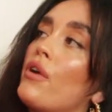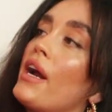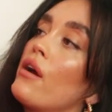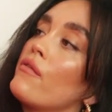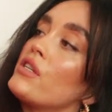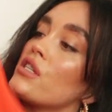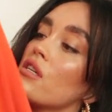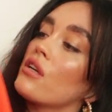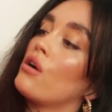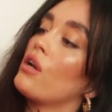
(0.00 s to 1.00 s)
bright
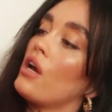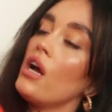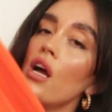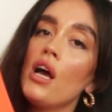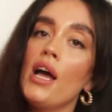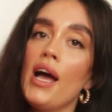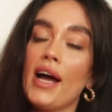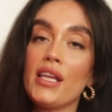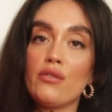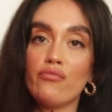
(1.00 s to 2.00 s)
orange colour,
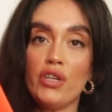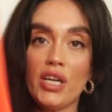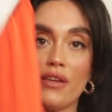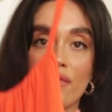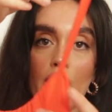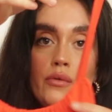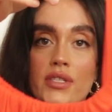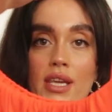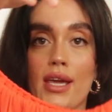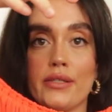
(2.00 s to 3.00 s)
and it's really floaty.